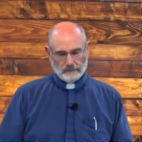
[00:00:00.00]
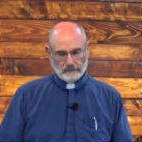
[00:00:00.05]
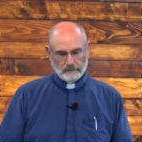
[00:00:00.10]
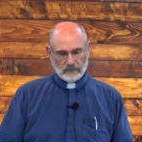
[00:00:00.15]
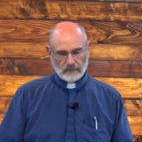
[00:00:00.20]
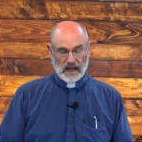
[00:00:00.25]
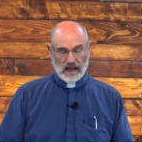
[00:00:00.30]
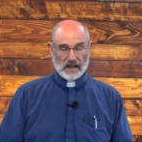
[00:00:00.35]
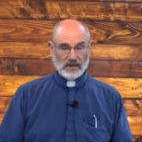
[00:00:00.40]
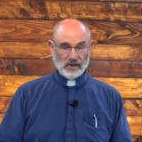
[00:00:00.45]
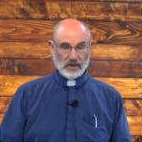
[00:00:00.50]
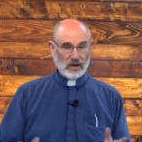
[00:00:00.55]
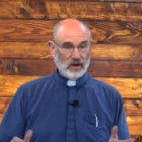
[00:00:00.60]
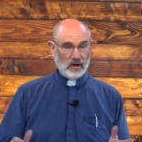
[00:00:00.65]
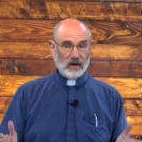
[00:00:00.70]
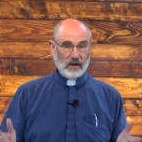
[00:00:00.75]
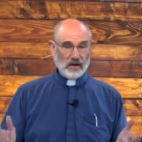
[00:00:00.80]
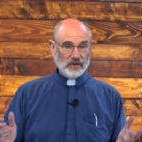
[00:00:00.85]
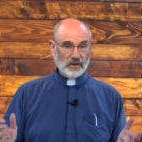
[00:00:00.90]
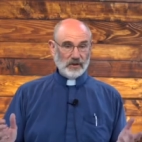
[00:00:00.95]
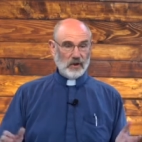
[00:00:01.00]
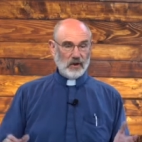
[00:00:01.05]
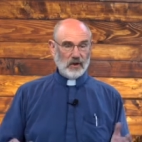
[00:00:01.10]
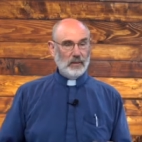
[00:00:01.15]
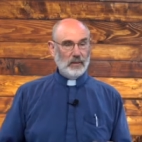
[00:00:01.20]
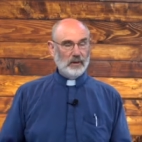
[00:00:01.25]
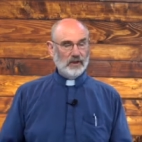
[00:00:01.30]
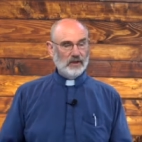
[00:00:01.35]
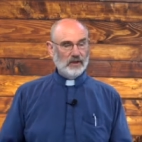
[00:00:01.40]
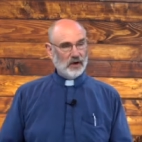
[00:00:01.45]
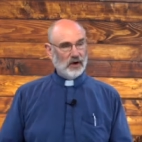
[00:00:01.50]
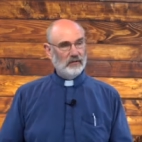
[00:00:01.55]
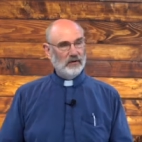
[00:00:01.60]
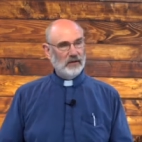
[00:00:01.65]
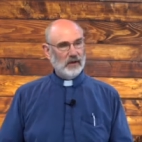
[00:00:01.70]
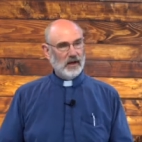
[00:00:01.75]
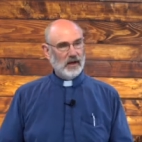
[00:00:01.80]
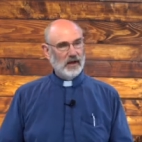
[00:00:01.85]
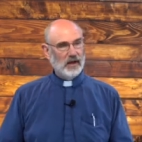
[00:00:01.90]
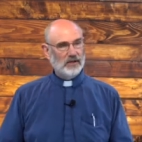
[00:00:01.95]
As it's often the
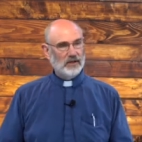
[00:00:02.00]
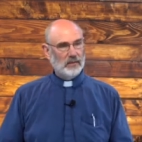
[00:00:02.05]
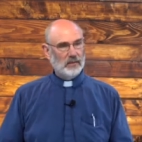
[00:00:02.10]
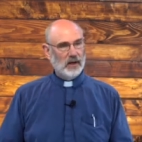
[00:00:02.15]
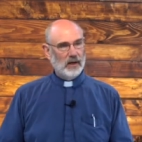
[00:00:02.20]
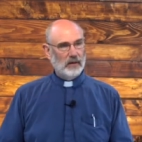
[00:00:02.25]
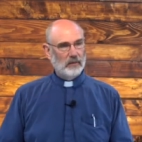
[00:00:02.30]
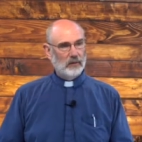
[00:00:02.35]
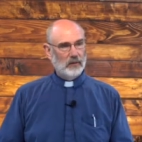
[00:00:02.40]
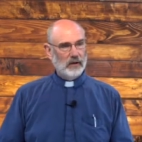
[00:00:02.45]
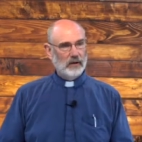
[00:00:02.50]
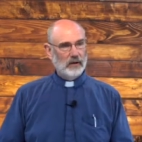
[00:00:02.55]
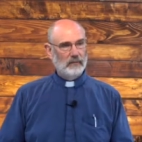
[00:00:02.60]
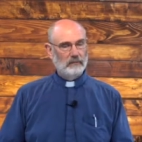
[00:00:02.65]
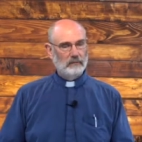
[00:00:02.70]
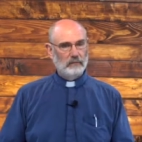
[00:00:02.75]
case in the Bible, right?